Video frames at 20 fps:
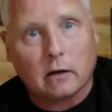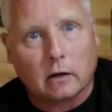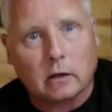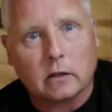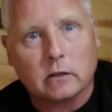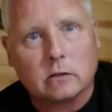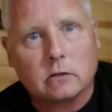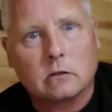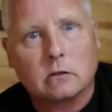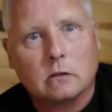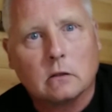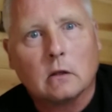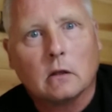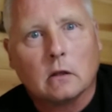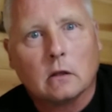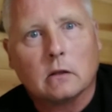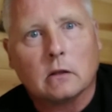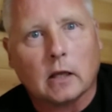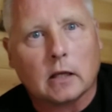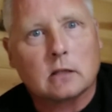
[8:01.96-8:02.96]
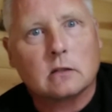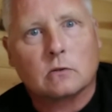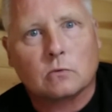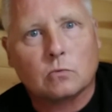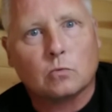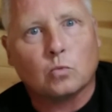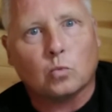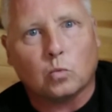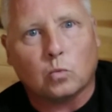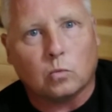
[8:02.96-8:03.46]
cards.
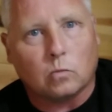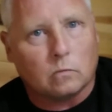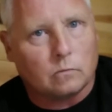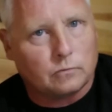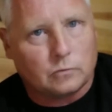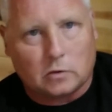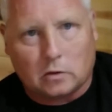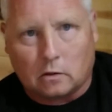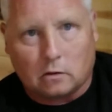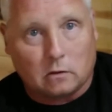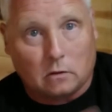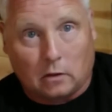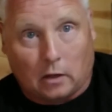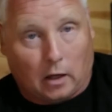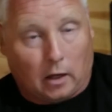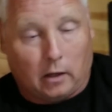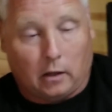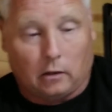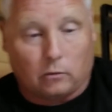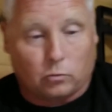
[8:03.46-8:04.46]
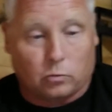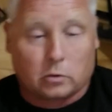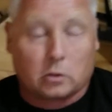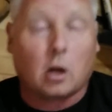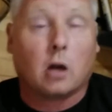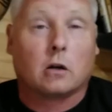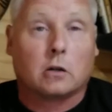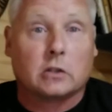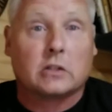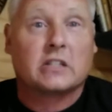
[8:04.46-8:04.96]
That's we're
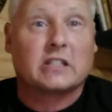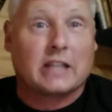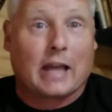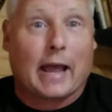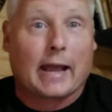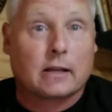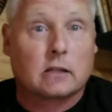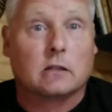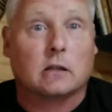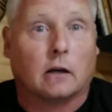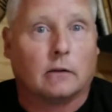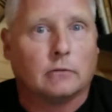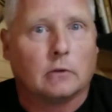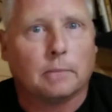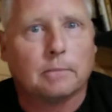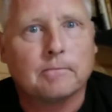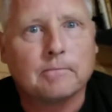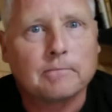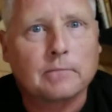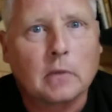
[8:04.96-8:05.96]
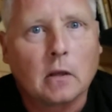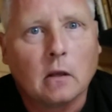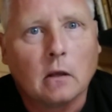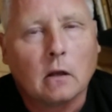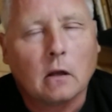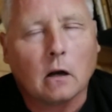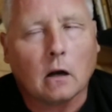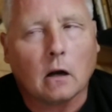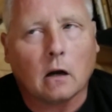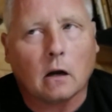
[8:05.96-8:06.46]
talking stacks of them.
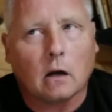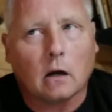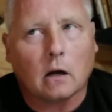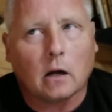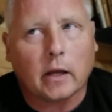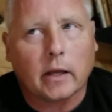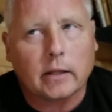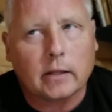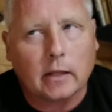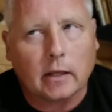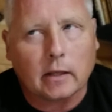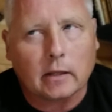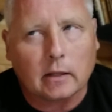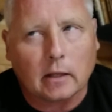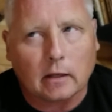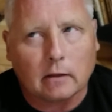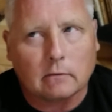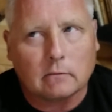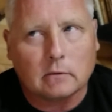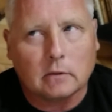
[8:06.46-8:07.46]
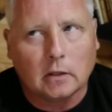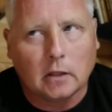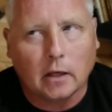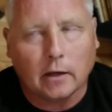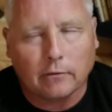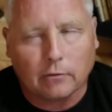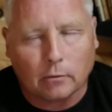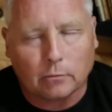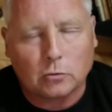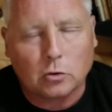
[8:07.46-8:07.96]
Uh, and, and they
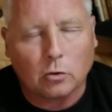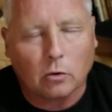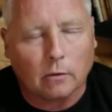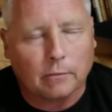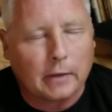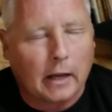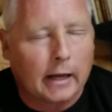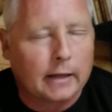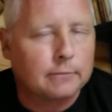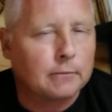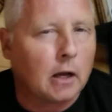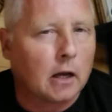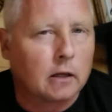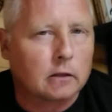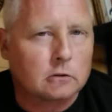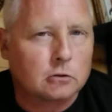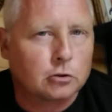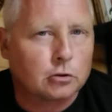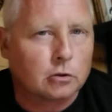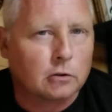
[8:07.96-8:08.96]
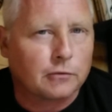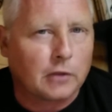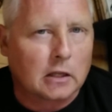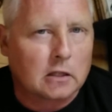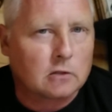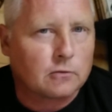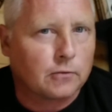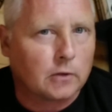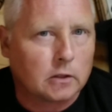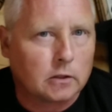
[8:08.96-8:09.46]
give them to them. I'm not sure if
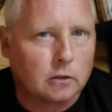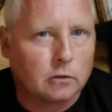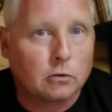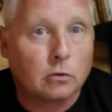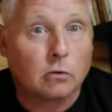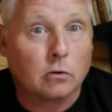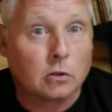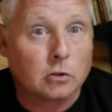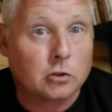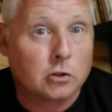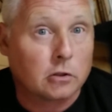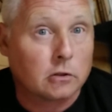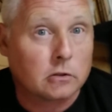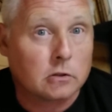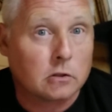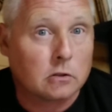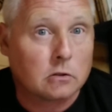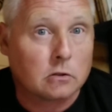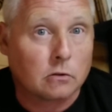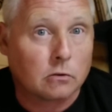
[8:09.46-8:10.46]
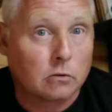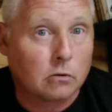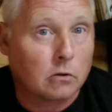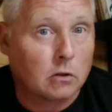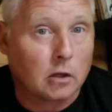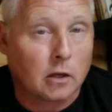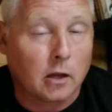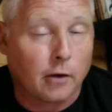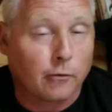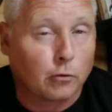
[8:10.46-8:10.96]
that's funded through the churches or through
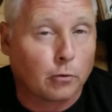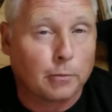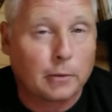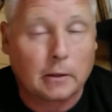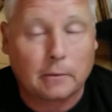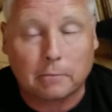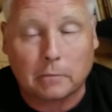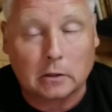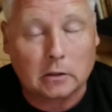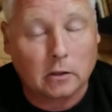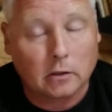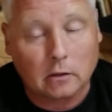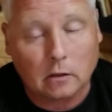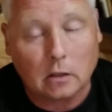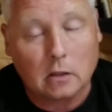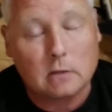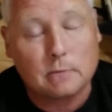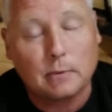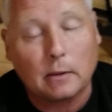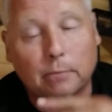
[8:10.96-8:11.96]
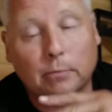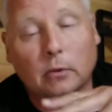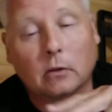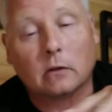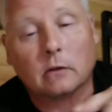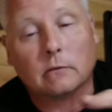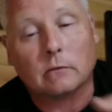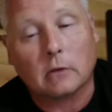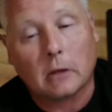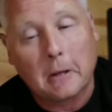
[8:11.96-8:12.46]
the government, but the, these people
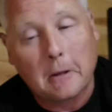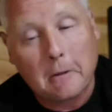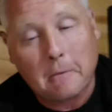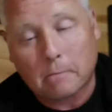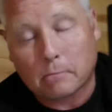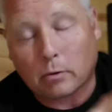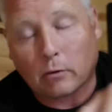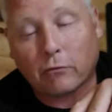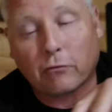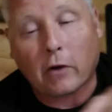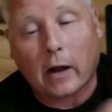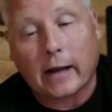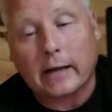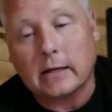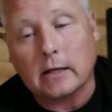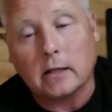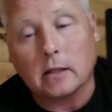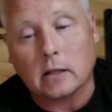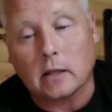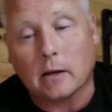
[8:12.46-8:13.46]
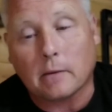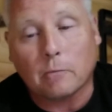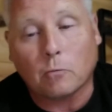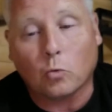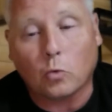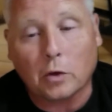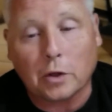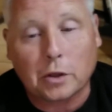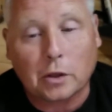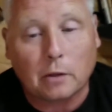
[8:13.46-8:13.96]
are providing them
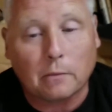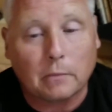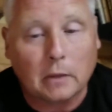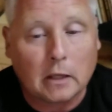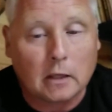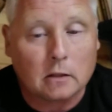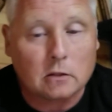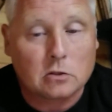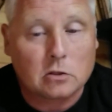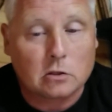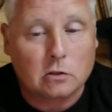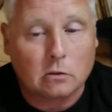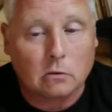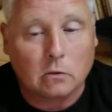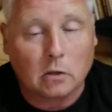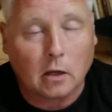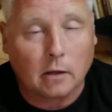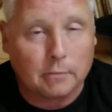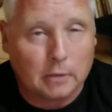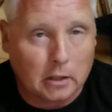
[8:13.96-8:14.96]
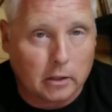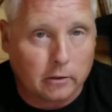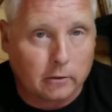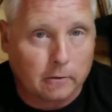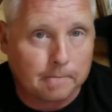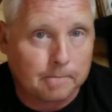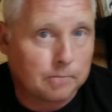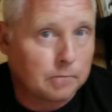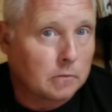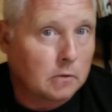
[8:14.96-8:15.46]
with the means to come
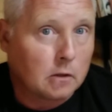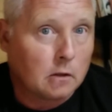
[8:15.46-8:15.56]
here